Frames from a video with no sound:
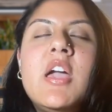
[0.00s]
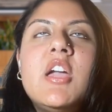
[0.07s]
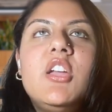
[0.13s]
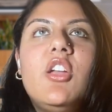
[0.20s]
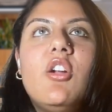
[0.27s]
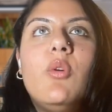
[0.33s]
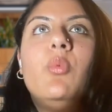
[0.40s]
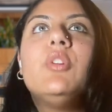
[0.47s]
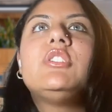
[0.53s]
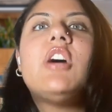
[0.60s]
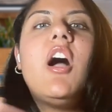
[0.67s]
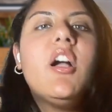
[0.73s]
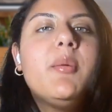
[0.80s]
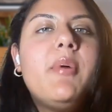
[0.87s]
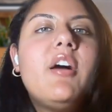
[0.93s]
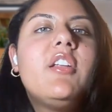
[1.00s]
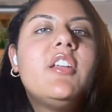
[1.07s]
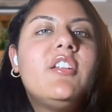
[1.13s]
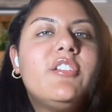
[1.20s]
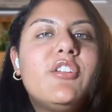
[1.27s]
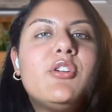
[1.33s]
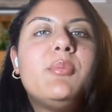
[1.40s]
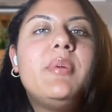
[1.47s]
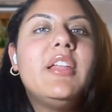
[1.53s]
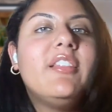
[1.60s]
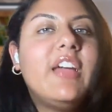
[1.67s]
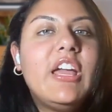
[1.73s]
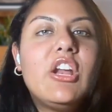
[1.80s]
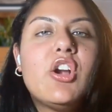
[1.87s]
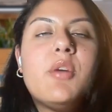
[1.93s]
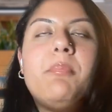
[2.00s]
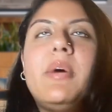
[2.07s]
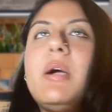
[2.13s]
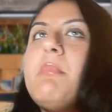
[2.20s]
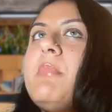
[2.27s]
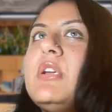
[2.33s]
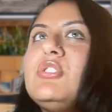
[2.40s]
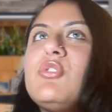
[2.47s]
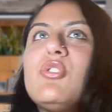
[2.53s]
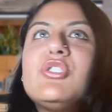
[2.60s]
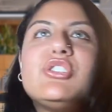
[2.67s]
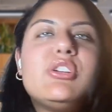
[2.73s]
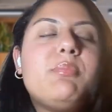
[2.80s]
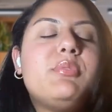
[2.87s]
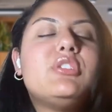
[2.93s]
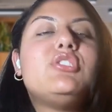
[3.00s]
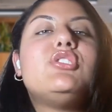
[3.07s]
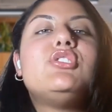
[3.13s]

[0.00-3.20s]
We'll talk about it a little bit later, but mentorship is